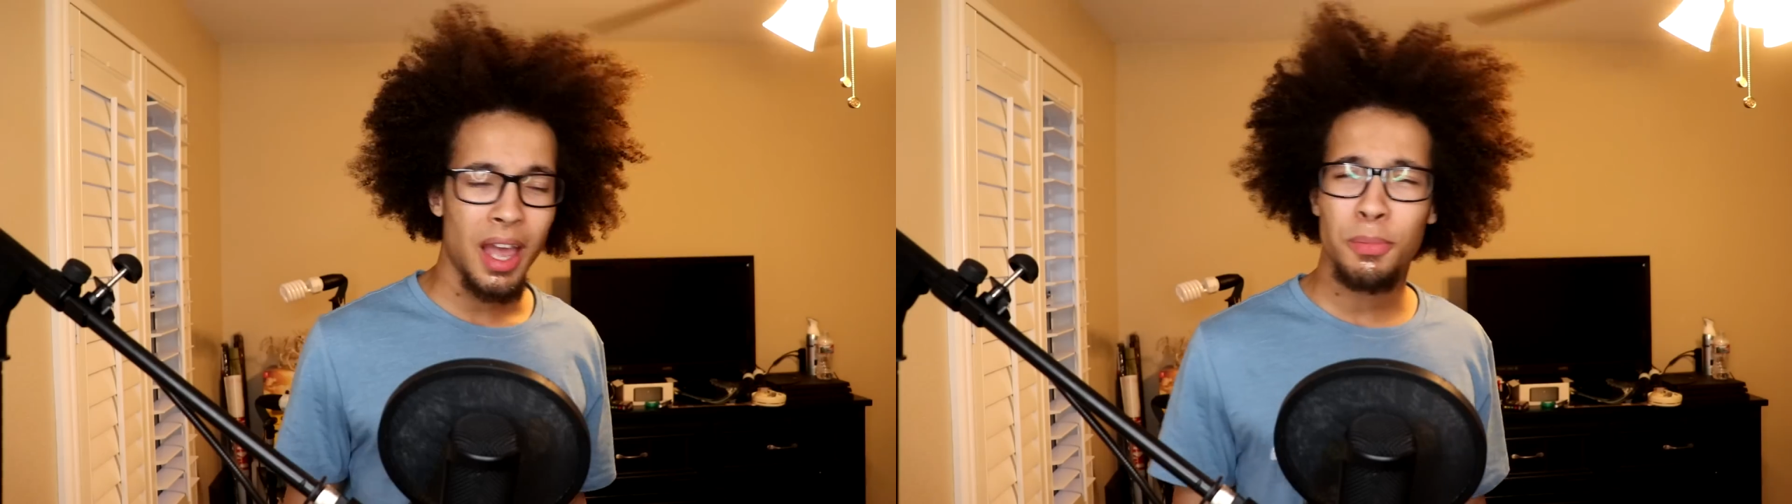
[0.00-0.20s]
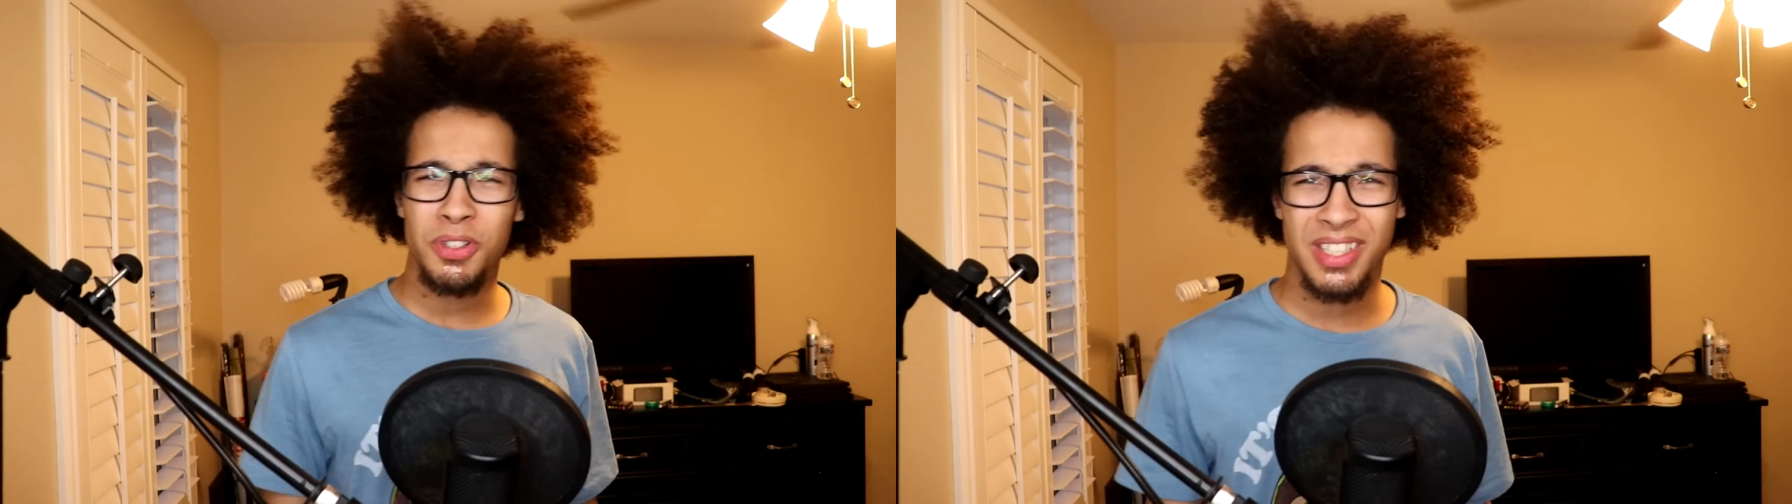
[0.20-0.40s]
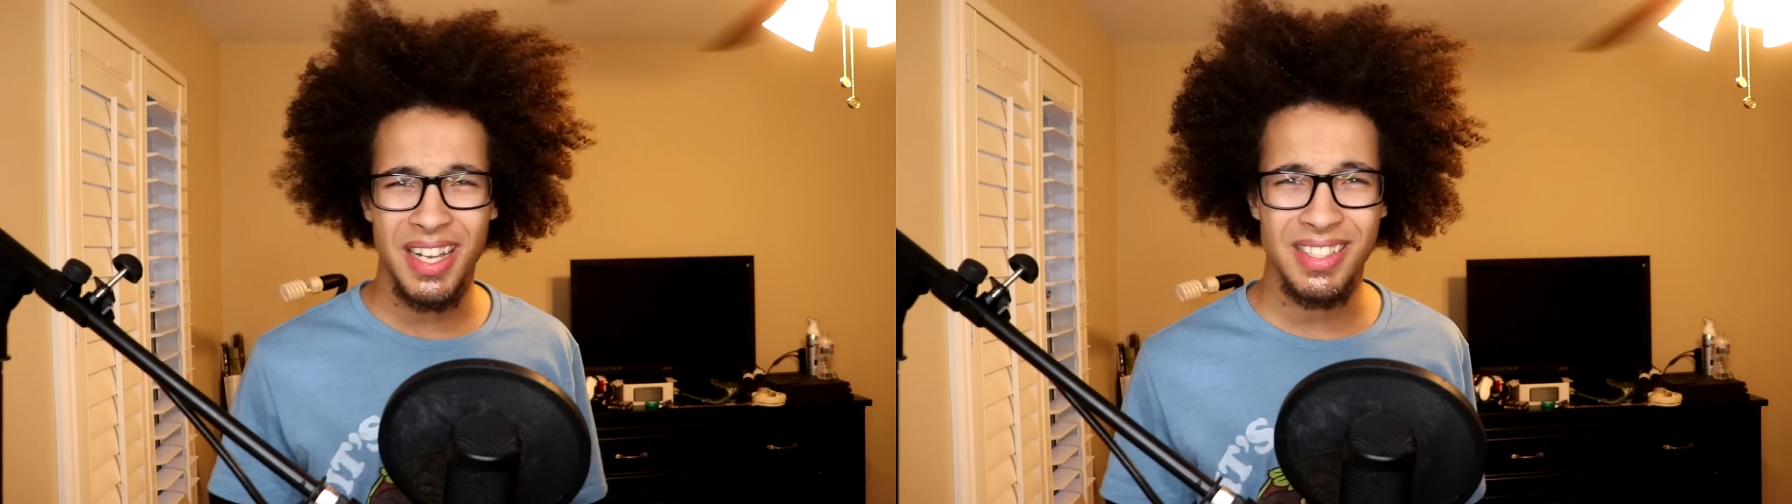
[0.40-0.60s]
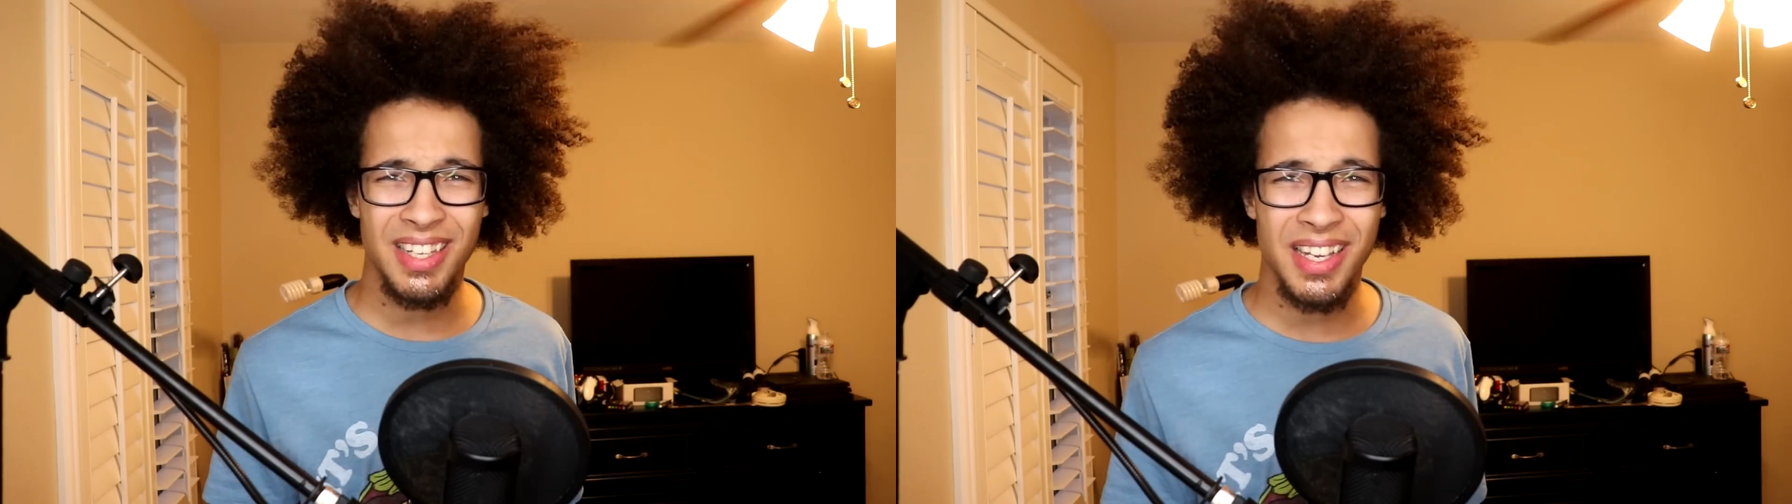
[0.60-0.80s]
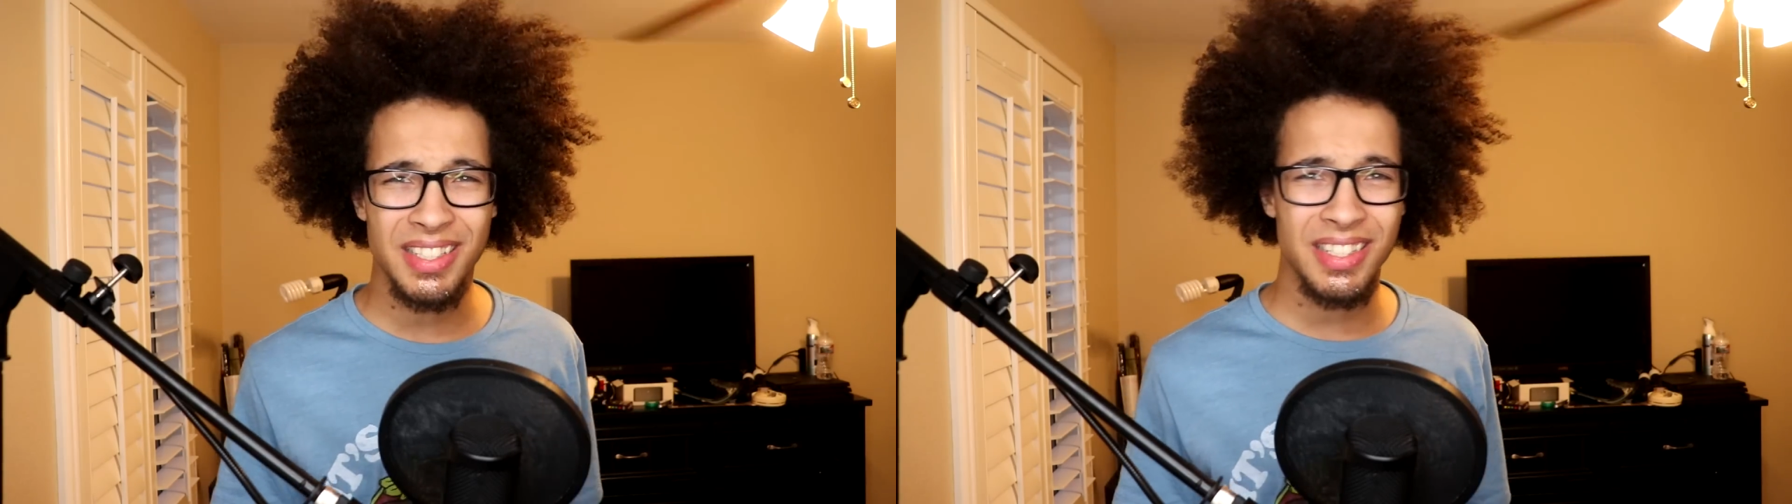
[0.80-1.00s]
I'm only 10
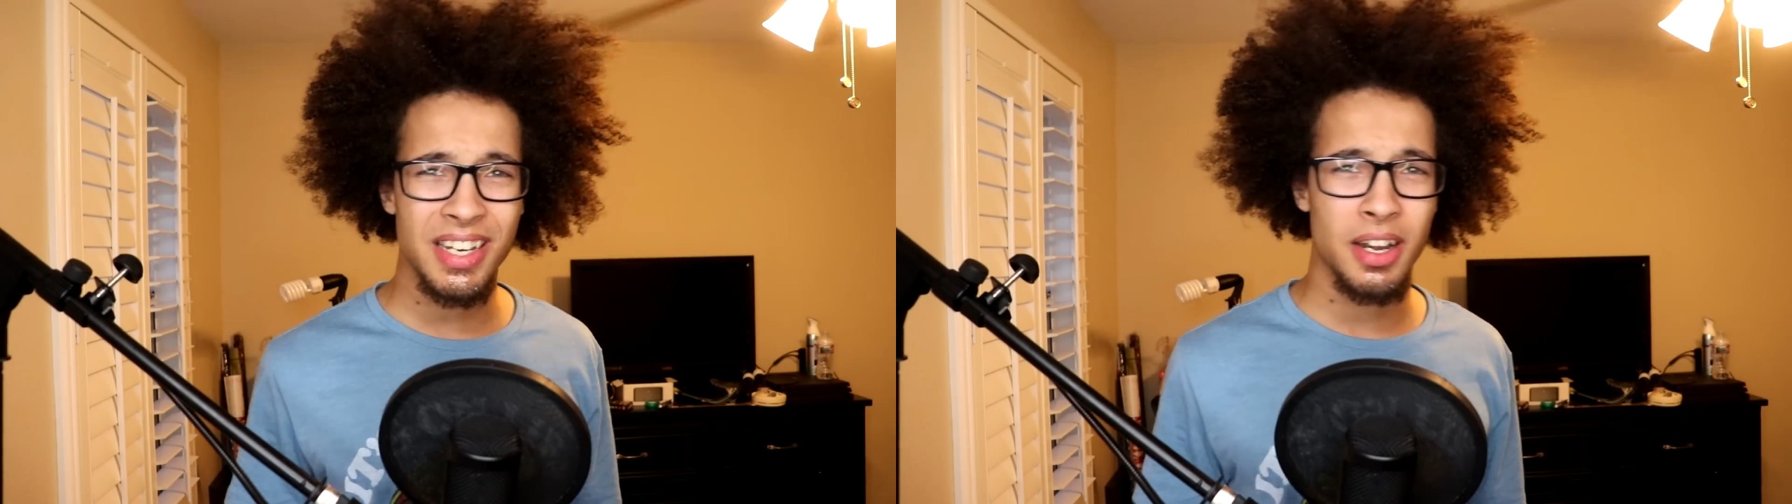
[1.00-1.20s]
seconds in